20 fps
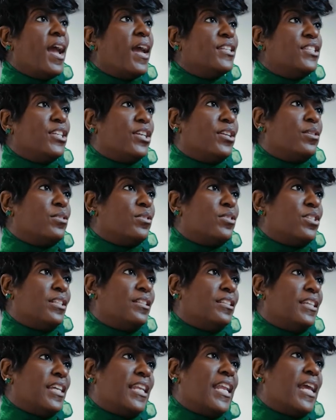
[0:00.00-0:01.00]
to, to
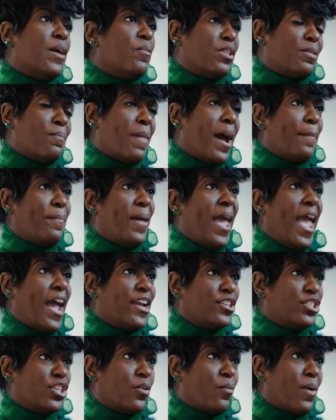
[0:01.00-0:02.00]
lean in with my
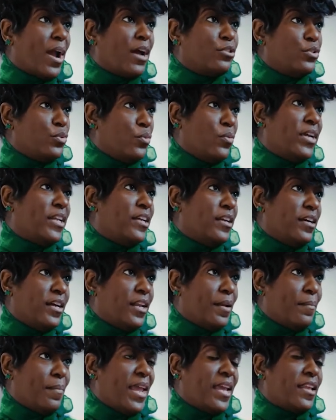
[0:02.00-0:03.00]
passion around doing
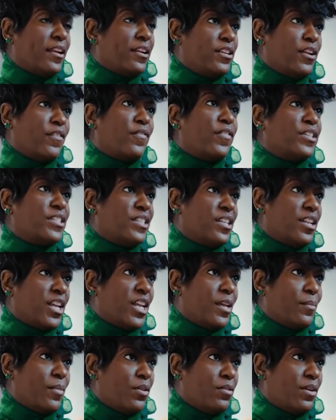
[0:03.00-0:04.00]
good and making a difference in the
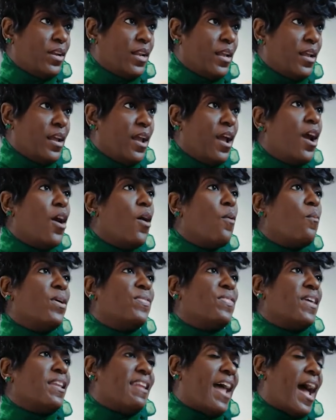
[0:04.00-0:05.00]
community
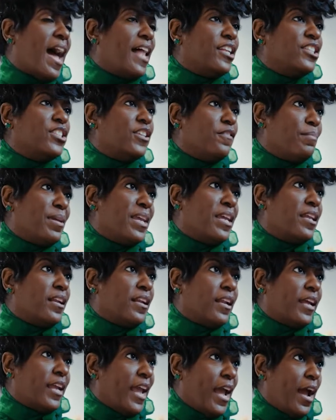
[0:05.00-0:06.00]
with the knowledge of being an
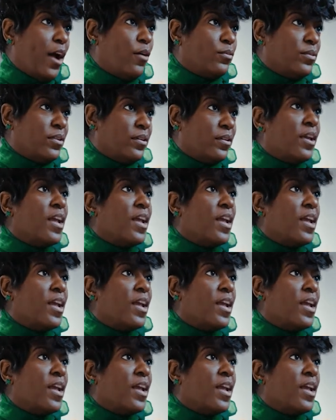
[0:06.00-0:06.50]
accountant.